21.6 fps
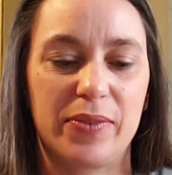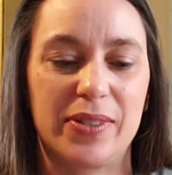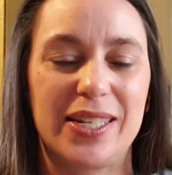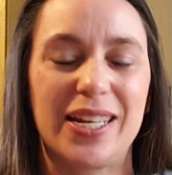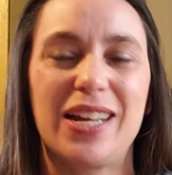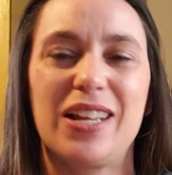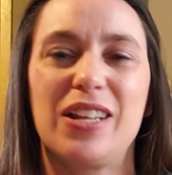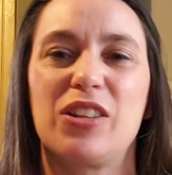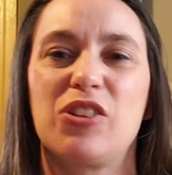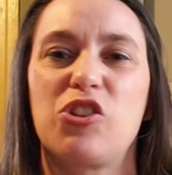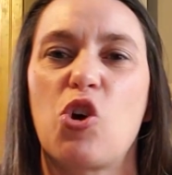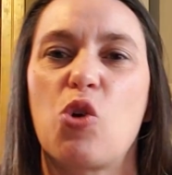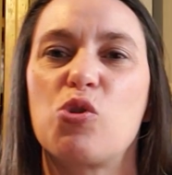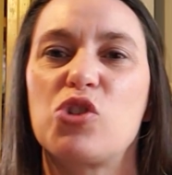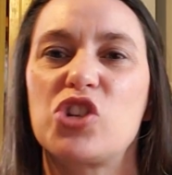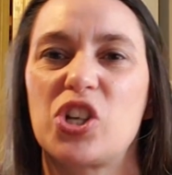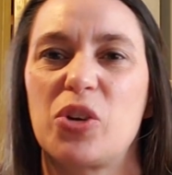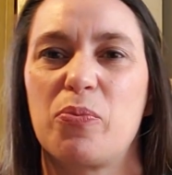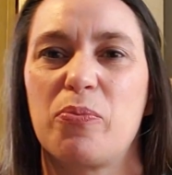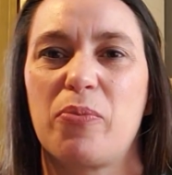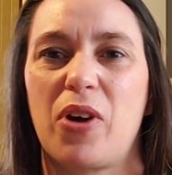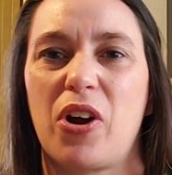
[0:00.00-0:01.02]
like a
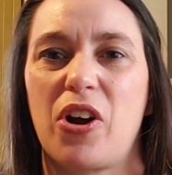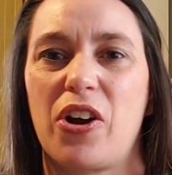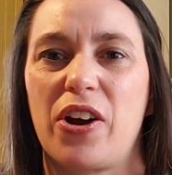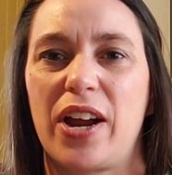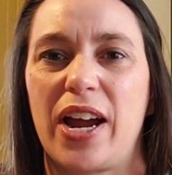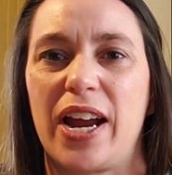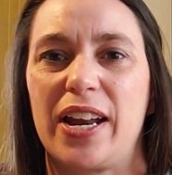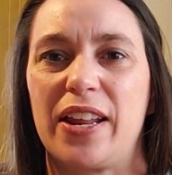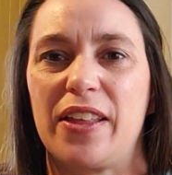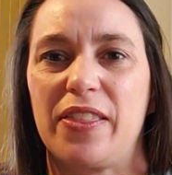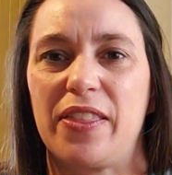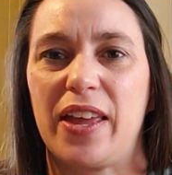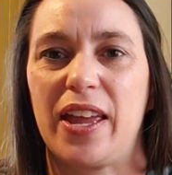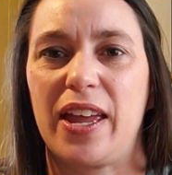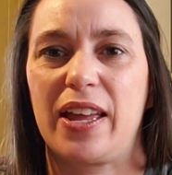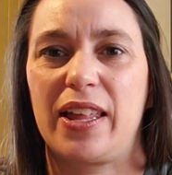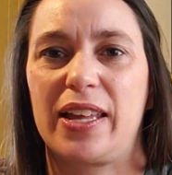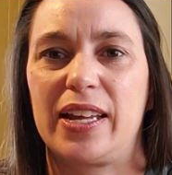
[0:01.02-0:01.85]
lotion bar kind of thing.